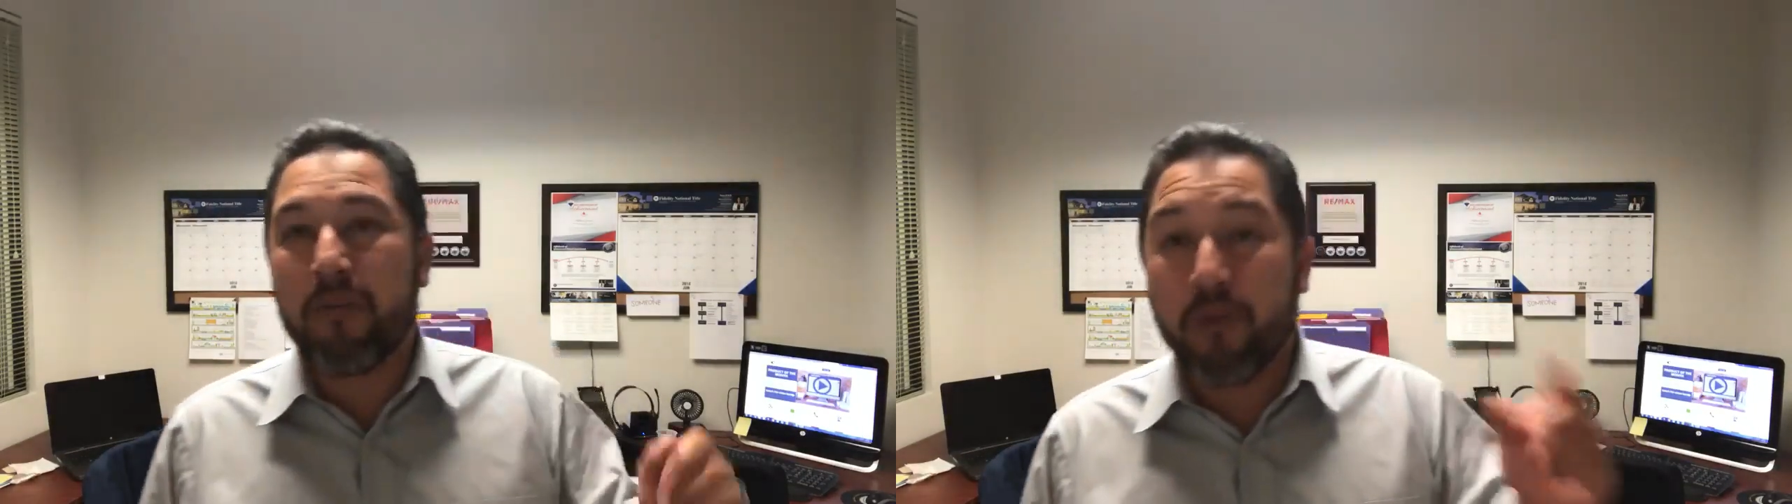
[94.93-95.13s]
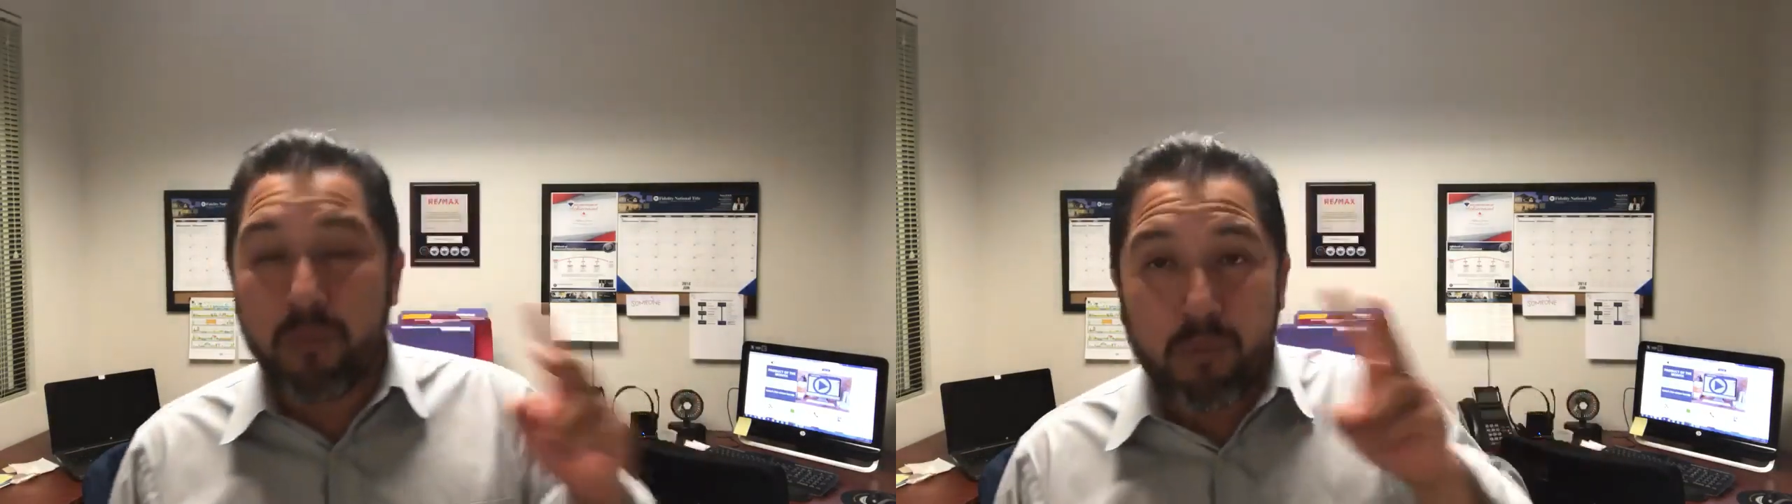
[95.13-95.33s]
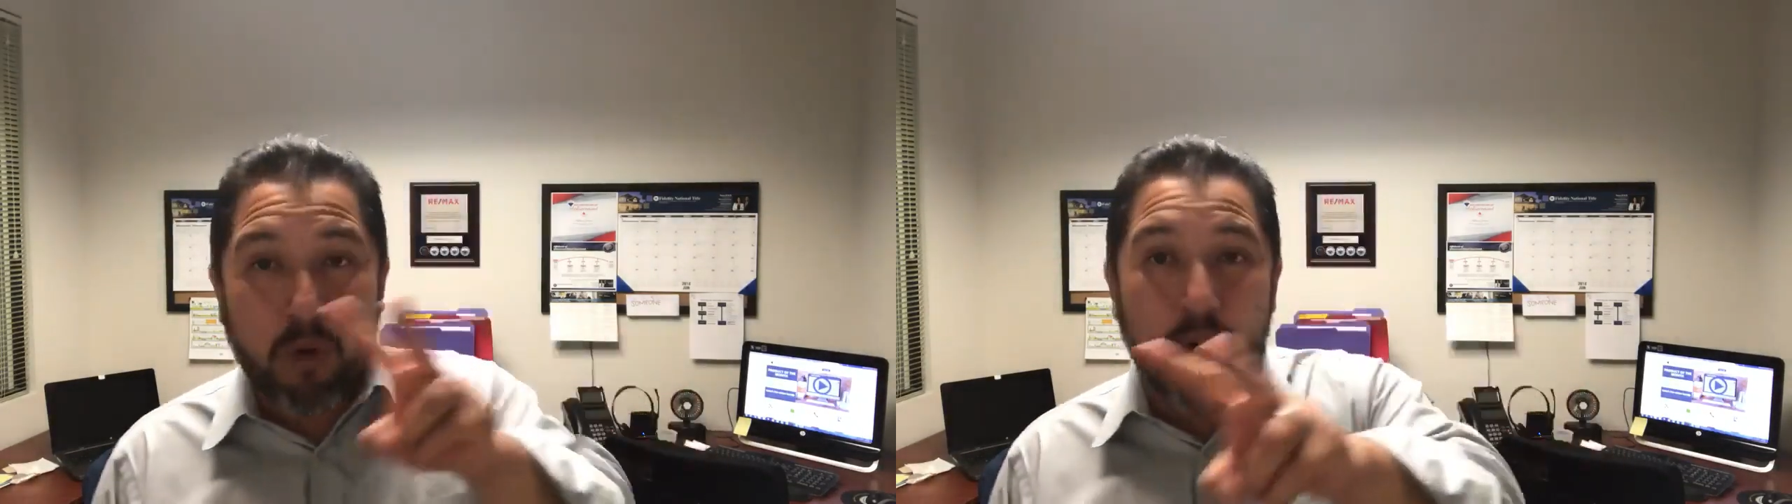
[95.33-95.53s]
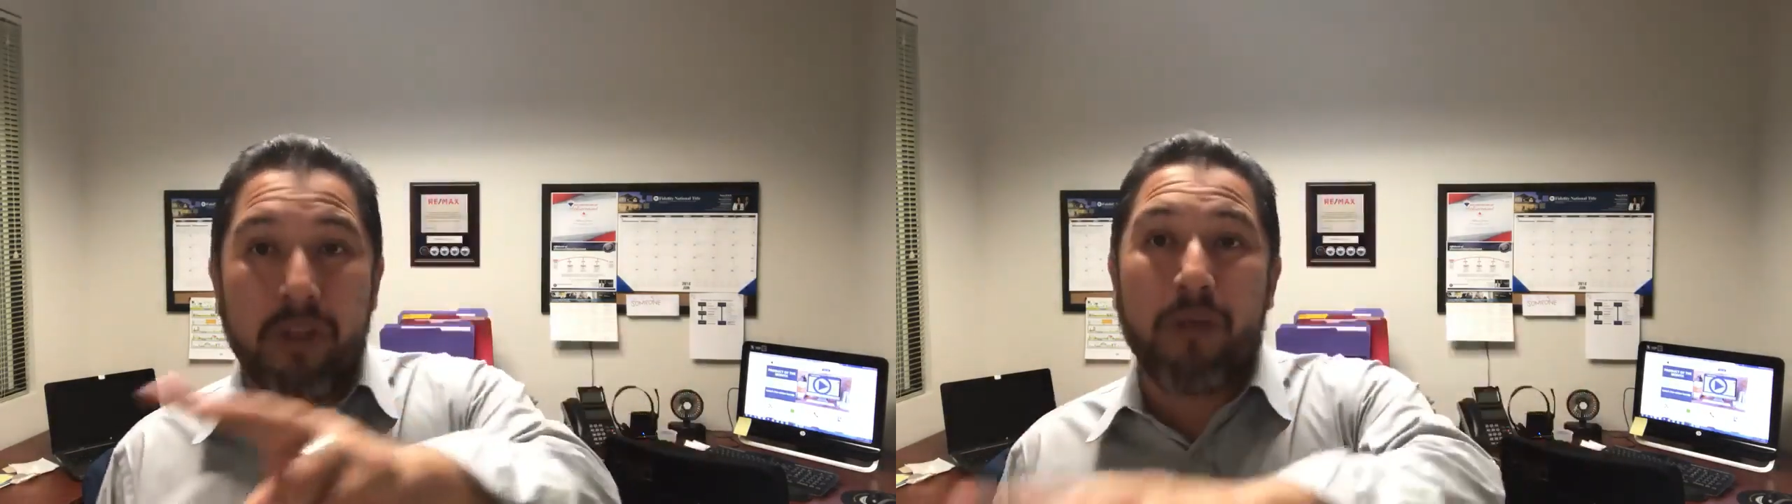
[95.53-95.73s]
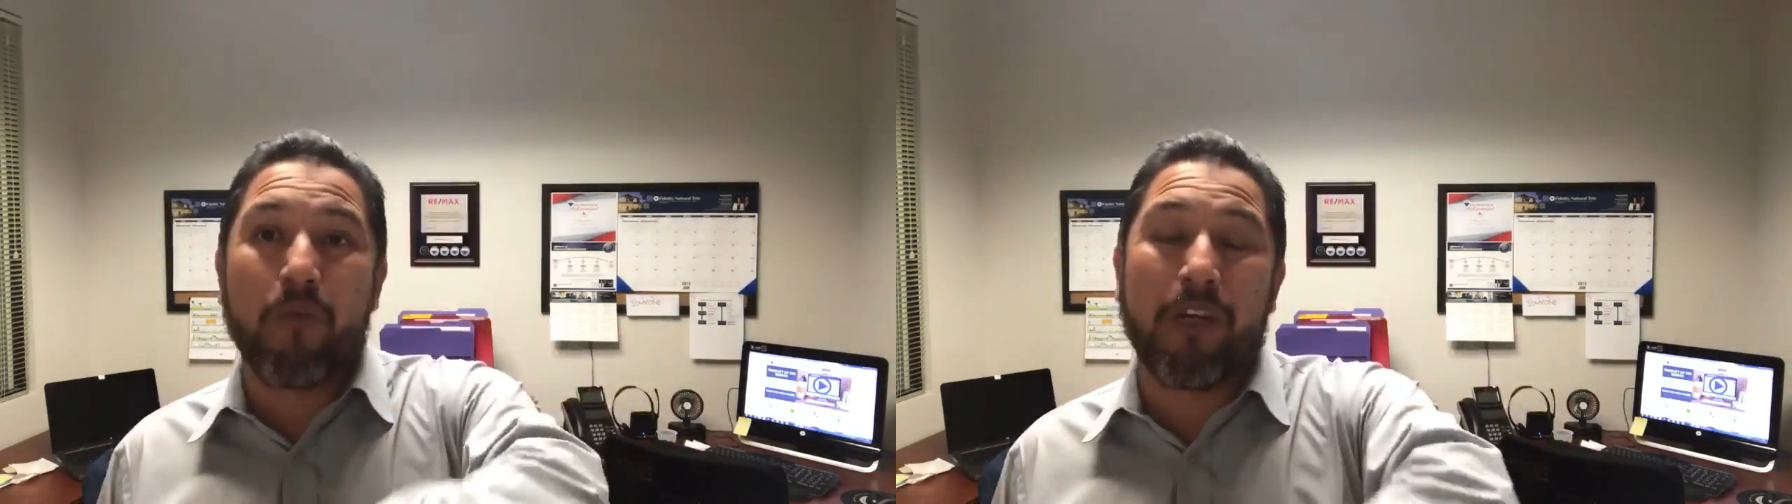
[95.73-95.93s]
for more
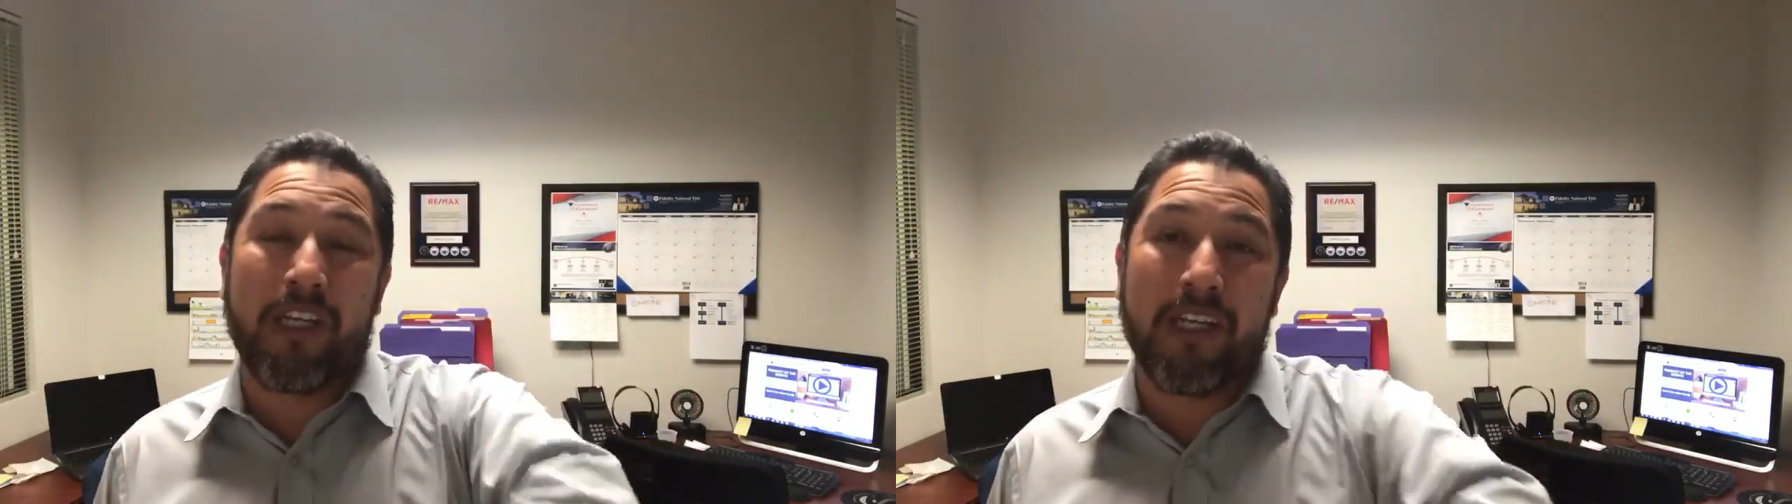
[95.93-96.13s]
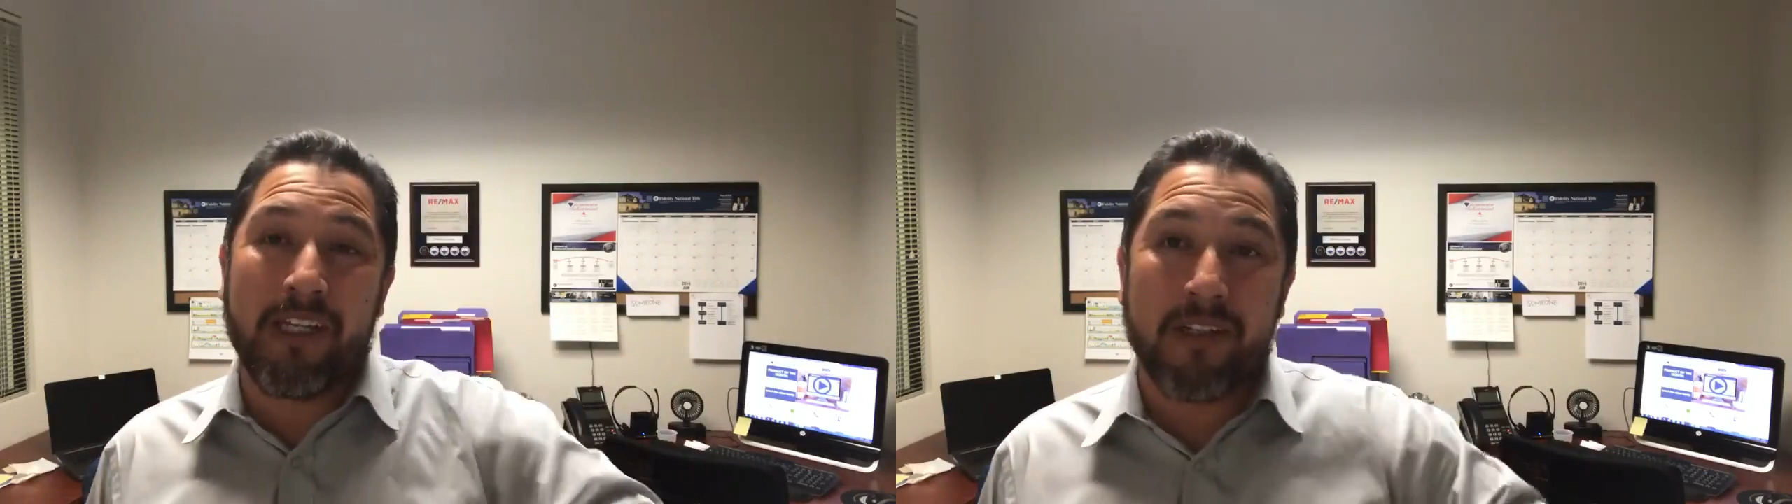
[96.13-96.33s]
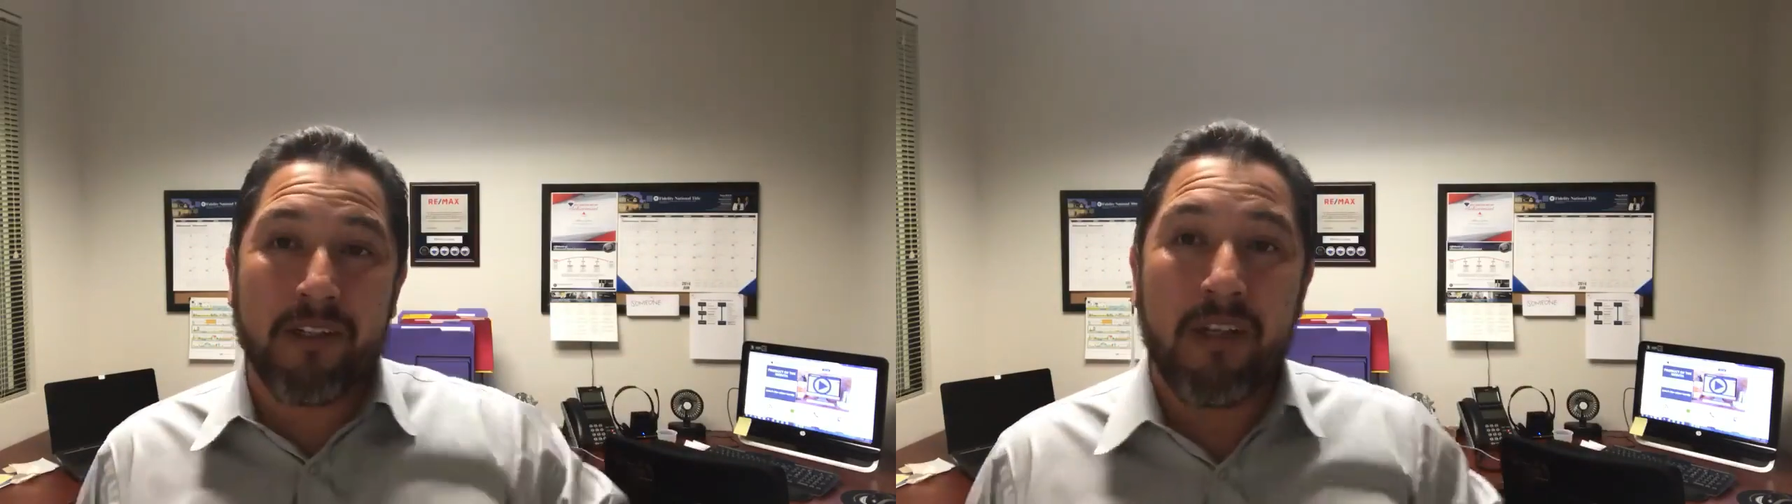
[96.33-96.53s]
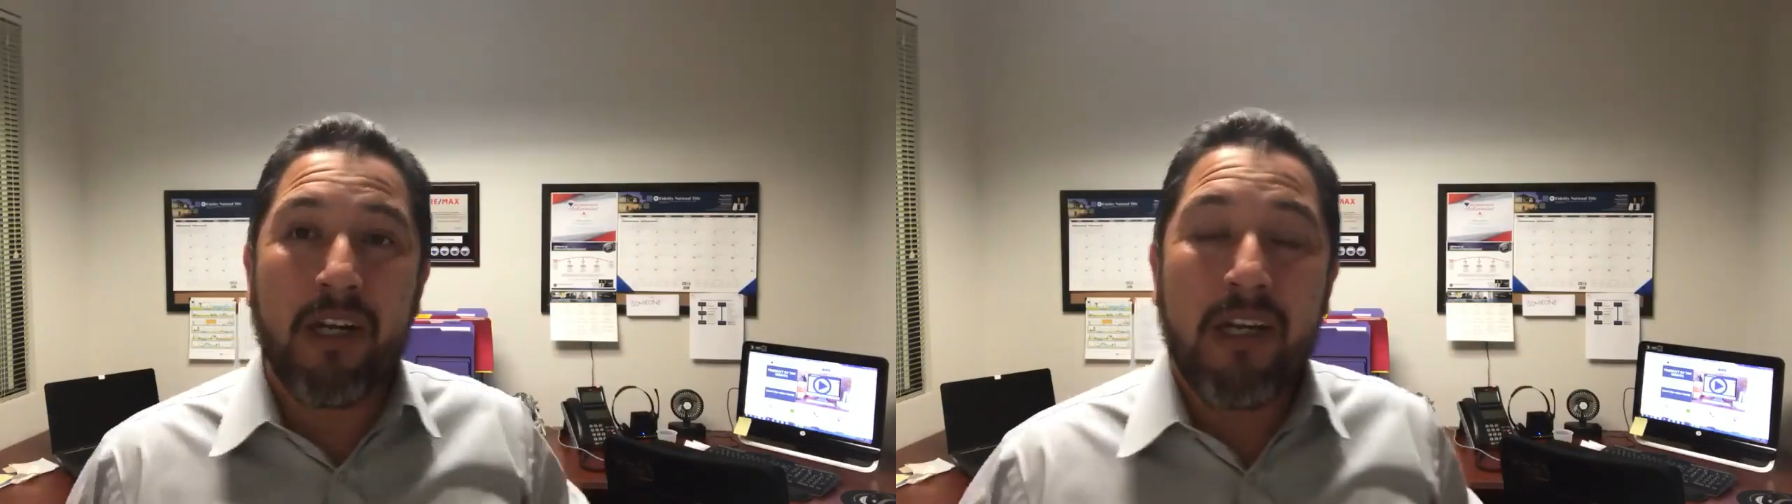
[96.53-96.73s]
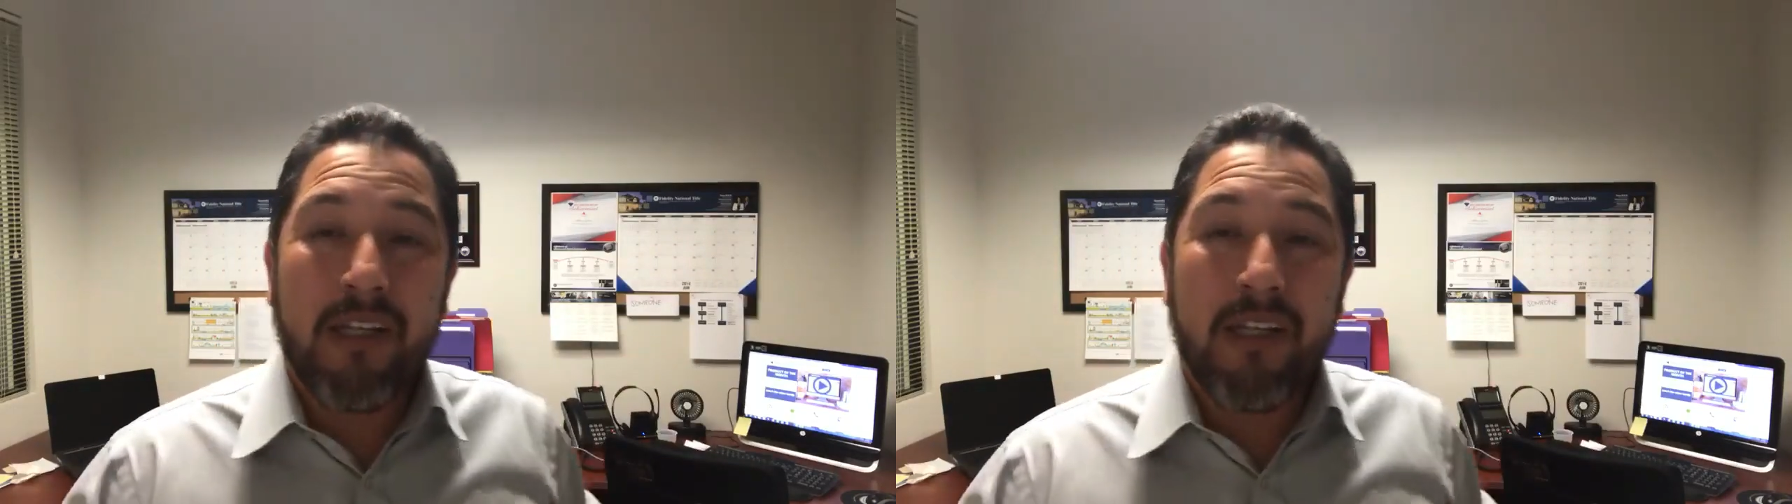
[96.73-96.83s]
than 1 year,